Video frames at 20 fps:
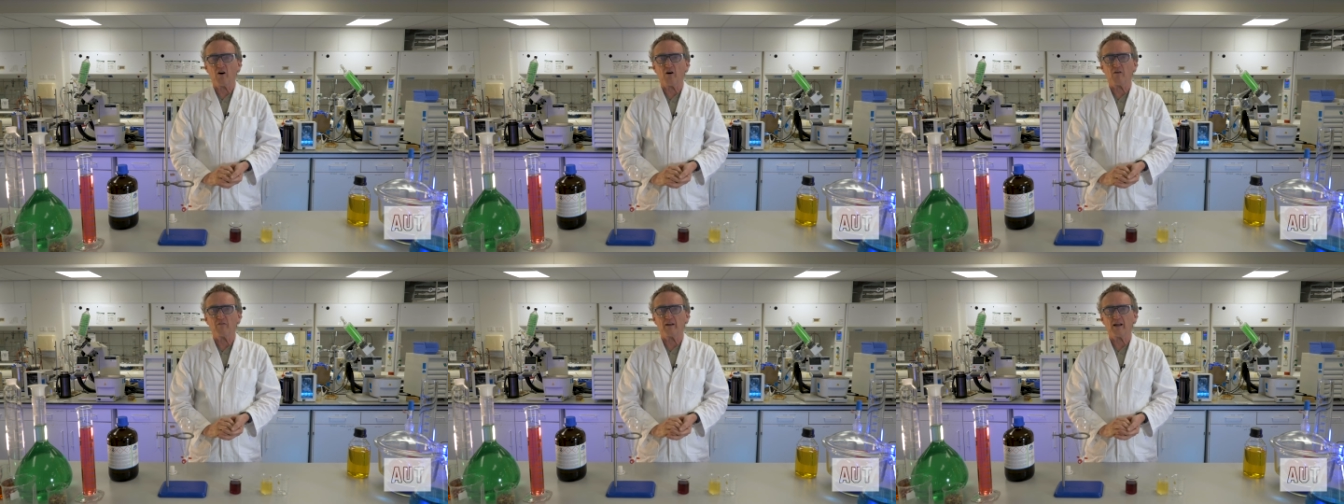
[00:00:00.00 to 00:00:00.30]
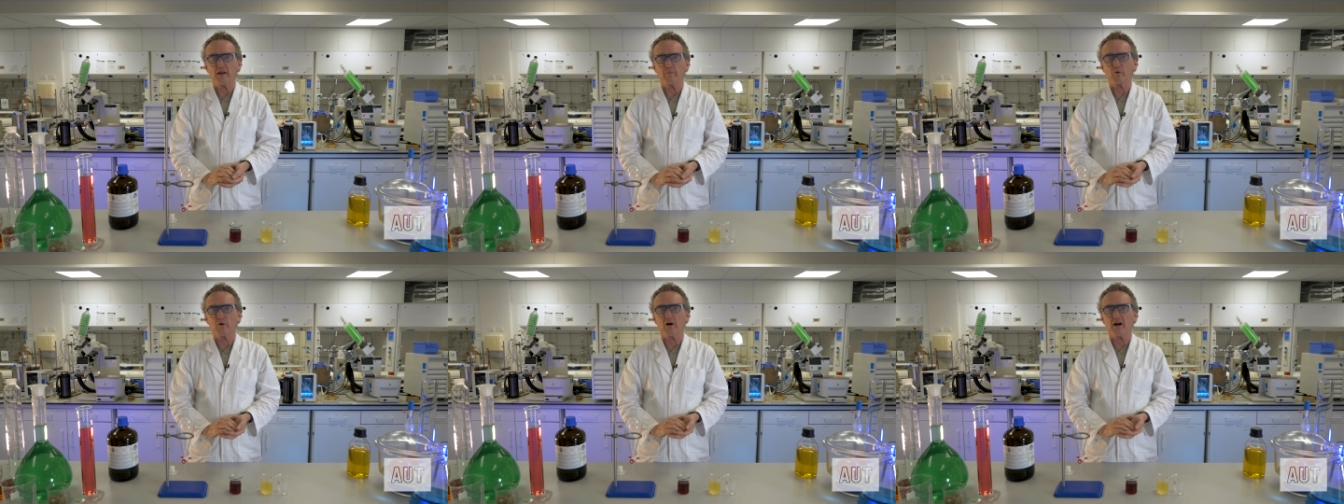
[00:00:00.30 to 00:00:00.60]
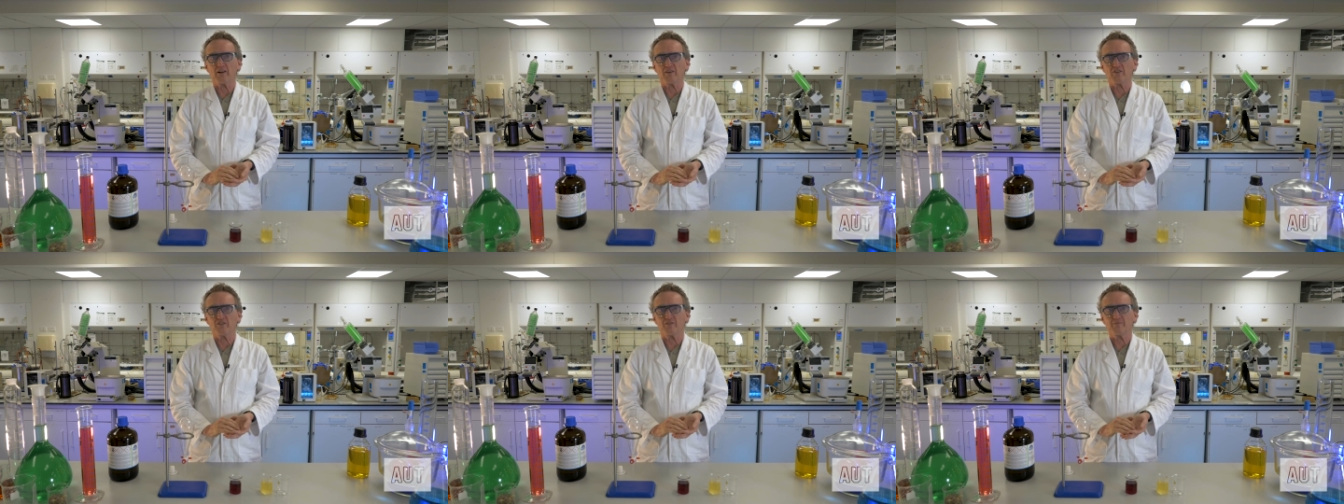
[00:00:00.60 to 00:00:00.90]
of
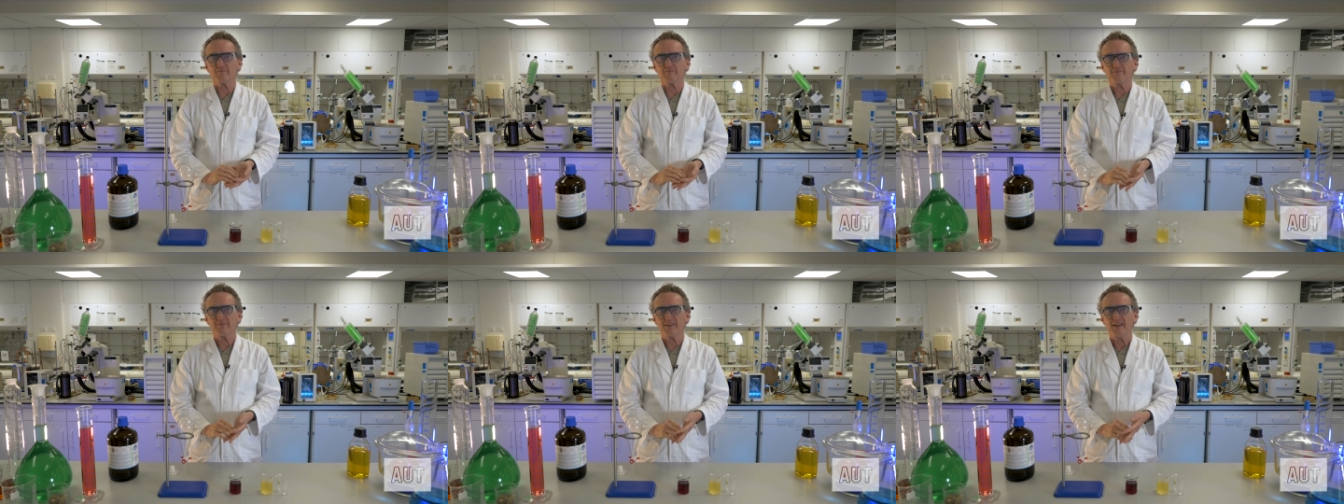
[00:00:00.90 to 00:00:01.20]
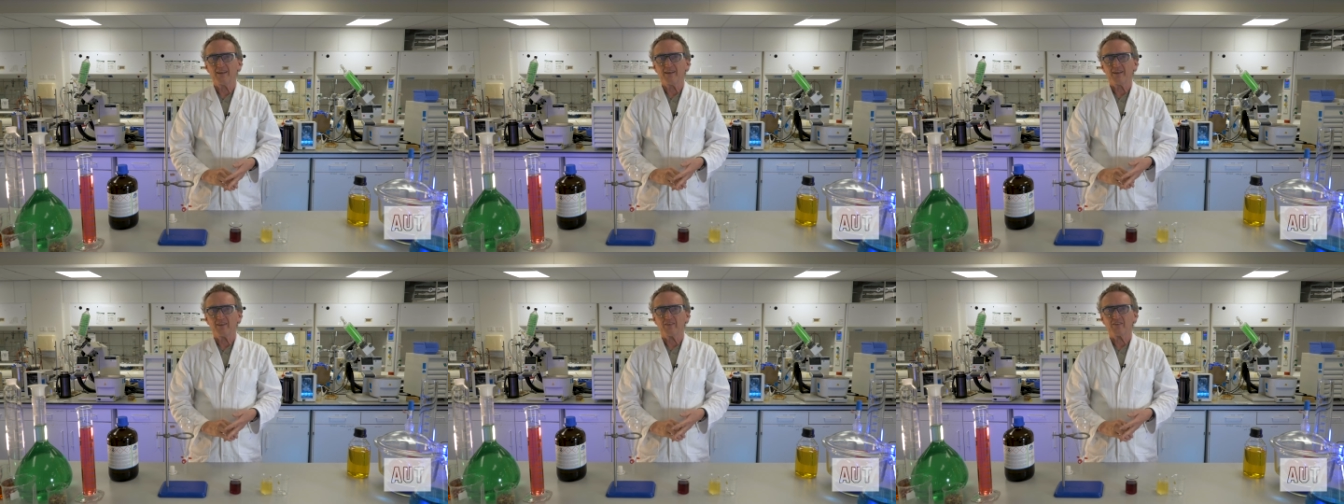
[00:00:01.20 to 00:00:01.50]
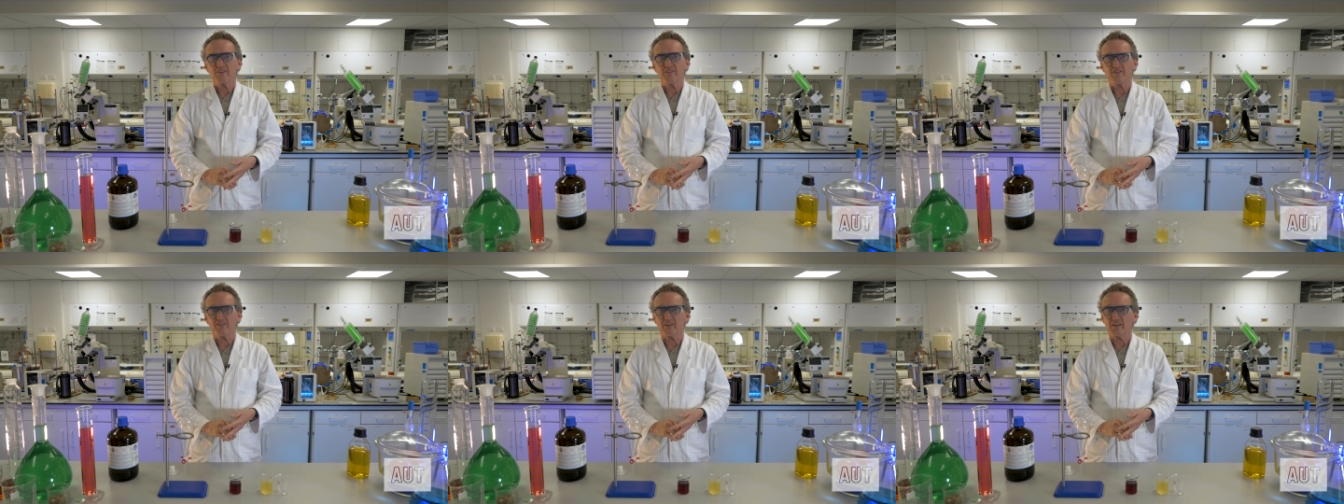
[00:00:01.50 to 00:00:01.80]
apparatus.
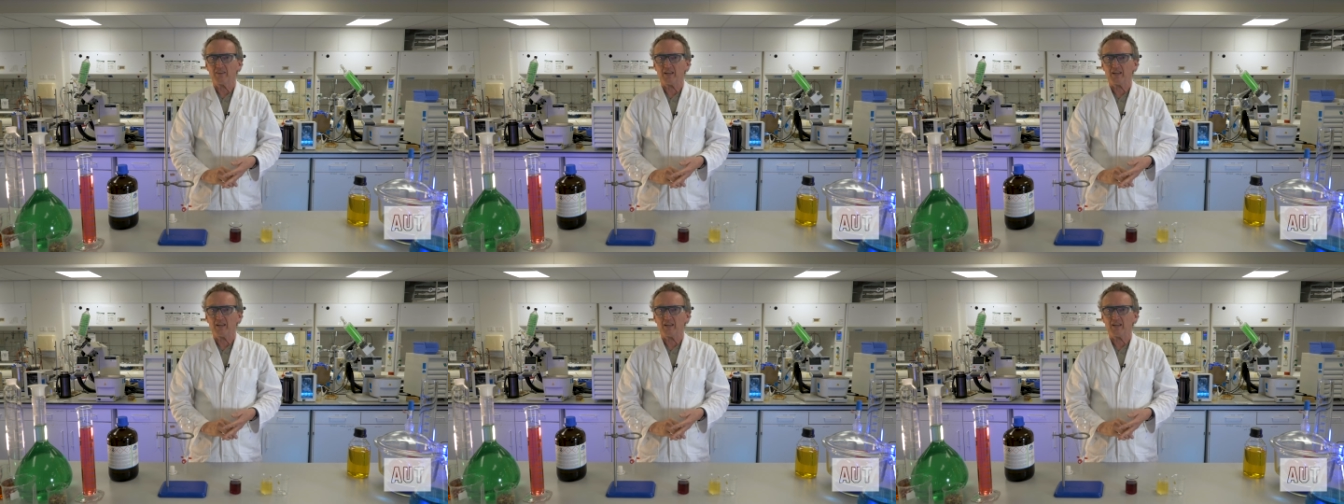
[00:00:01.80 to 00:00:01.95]
See you